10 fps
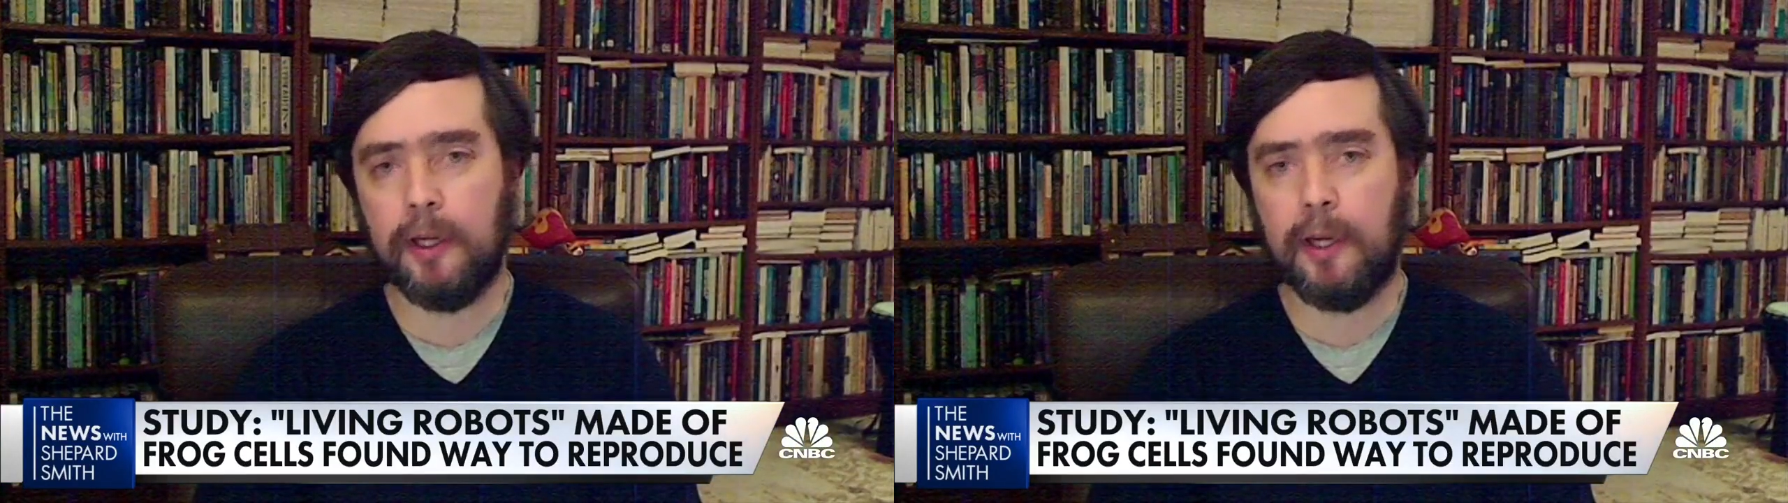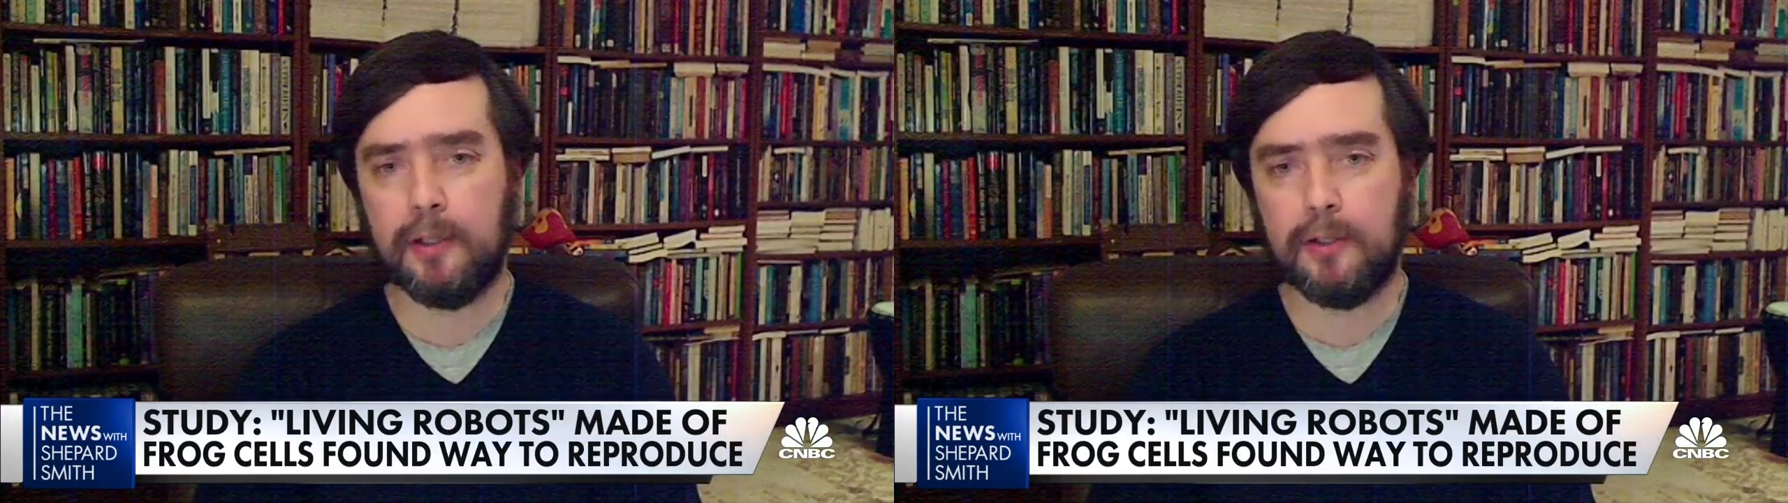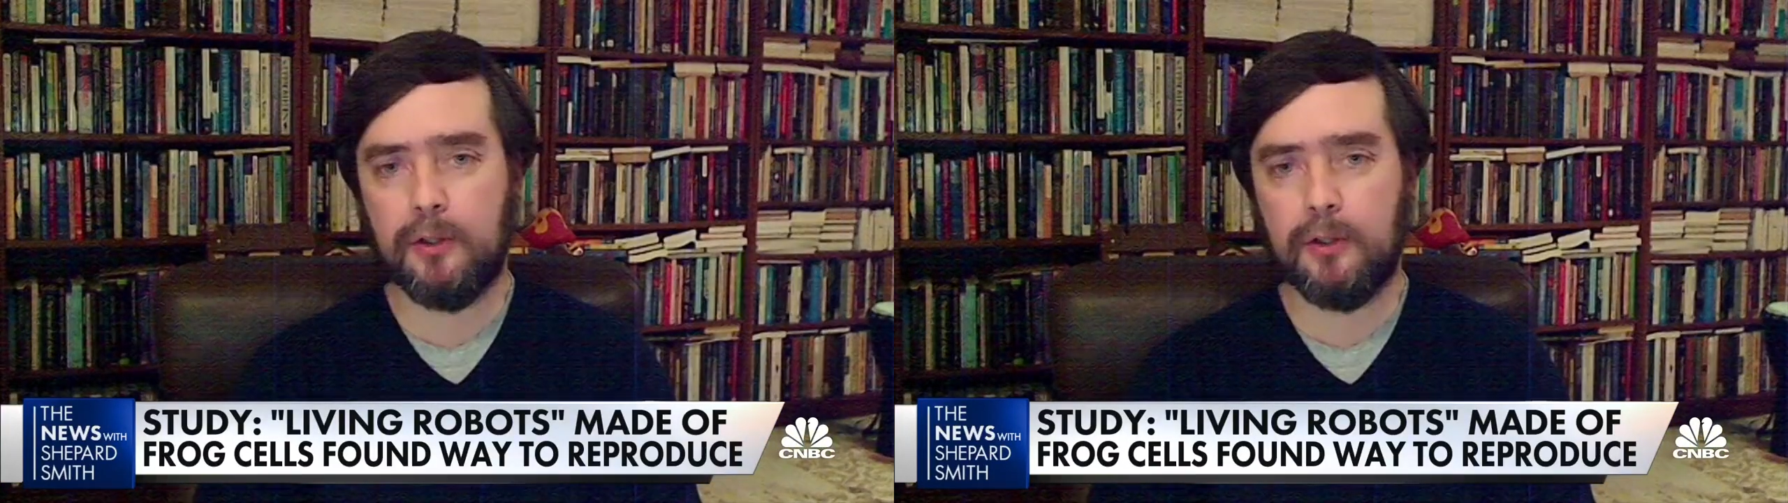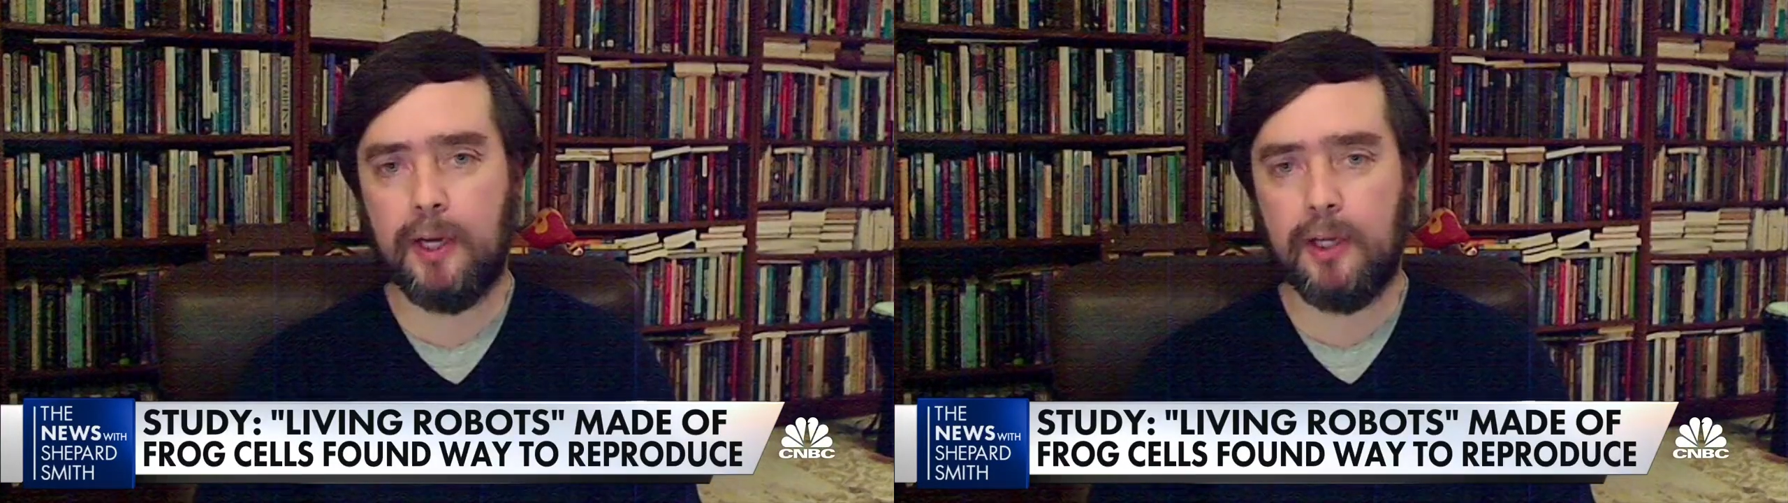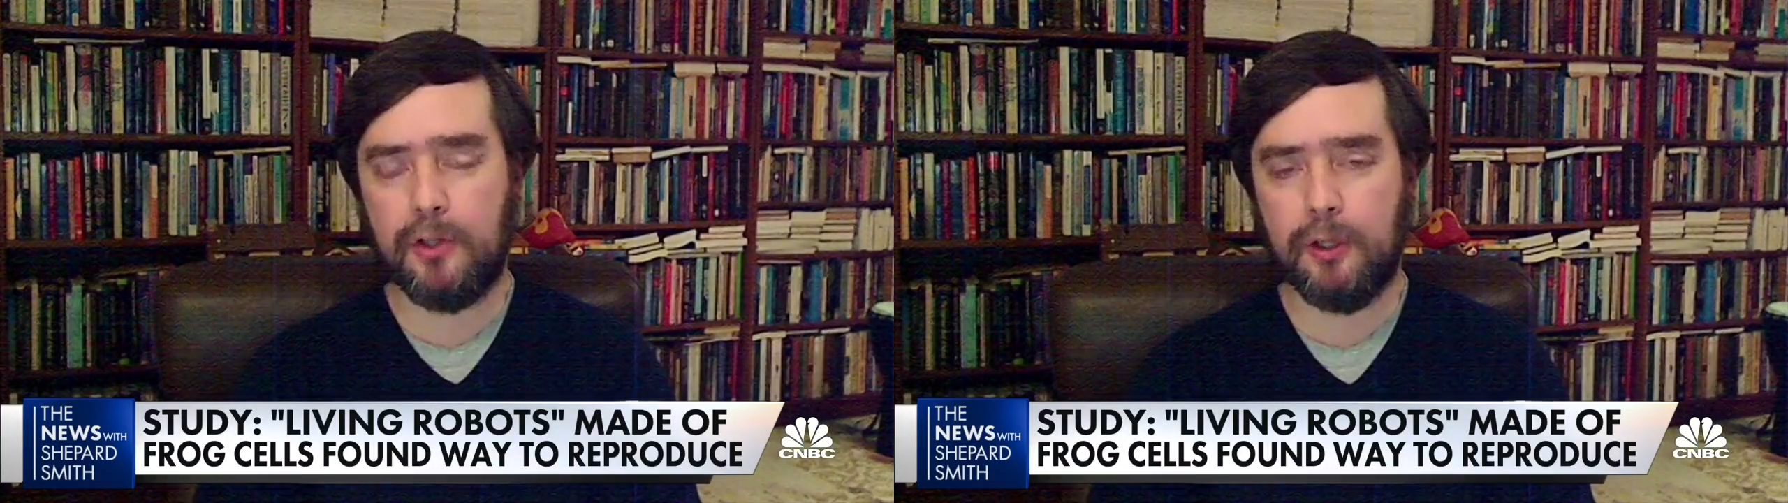cancer,
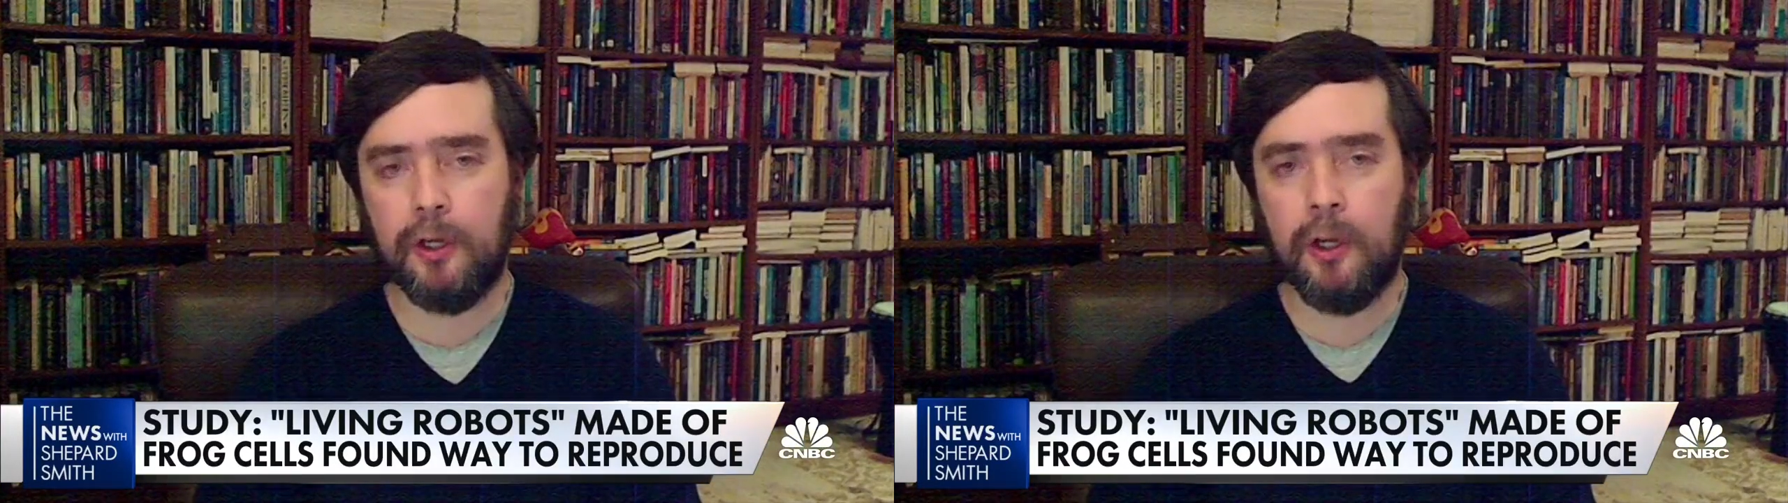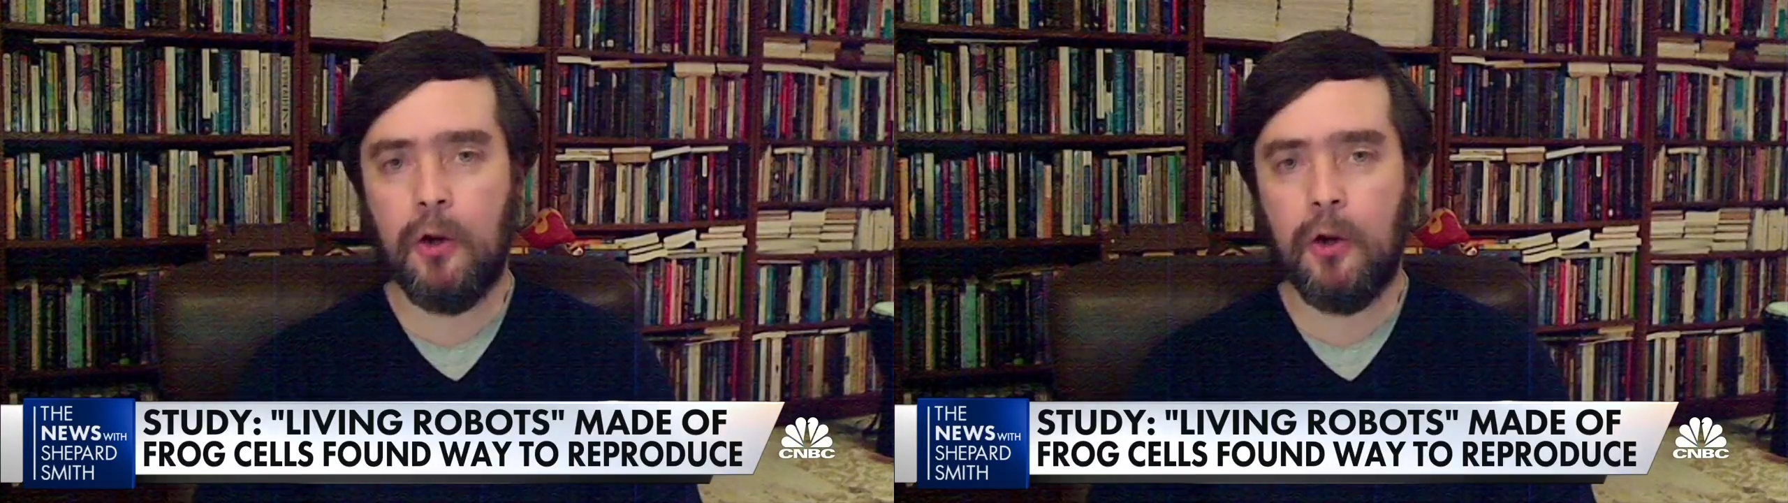aging,